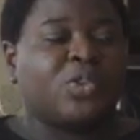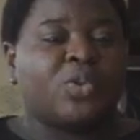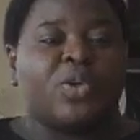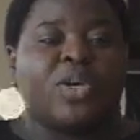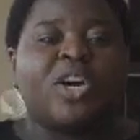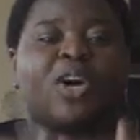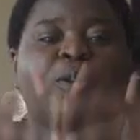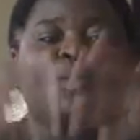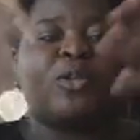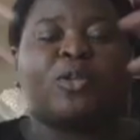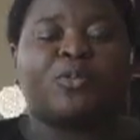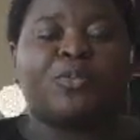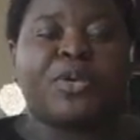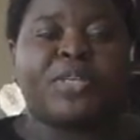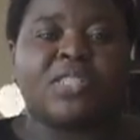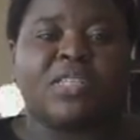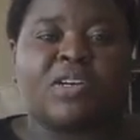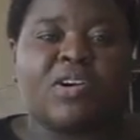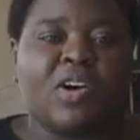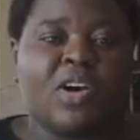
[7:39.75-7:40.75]
help
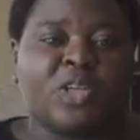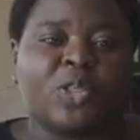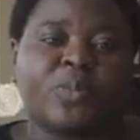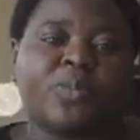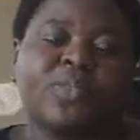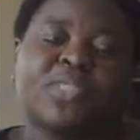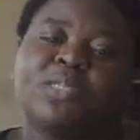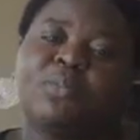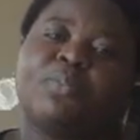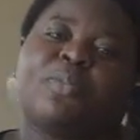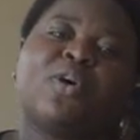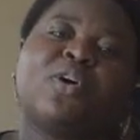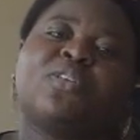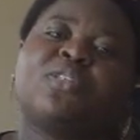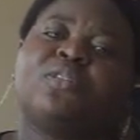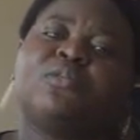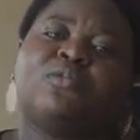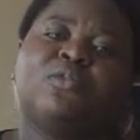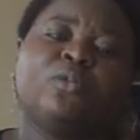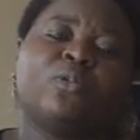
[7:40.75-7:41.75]
spread the gospel in
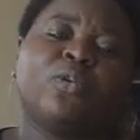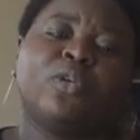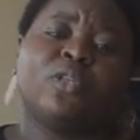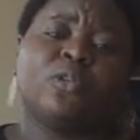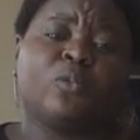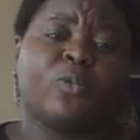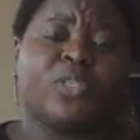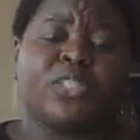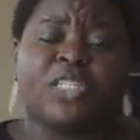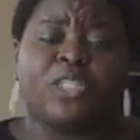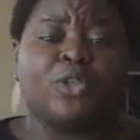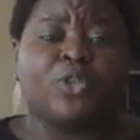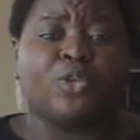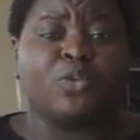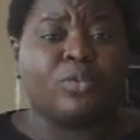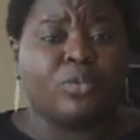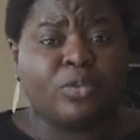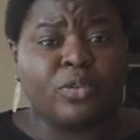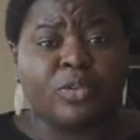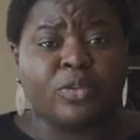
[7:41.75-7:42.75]
parts of the world where they
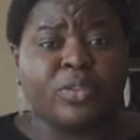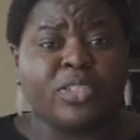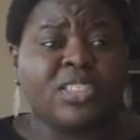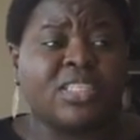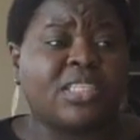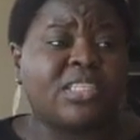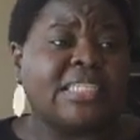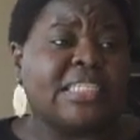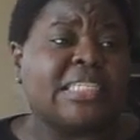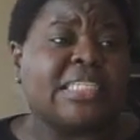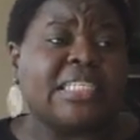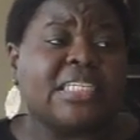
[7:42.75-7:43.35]
don't know it, and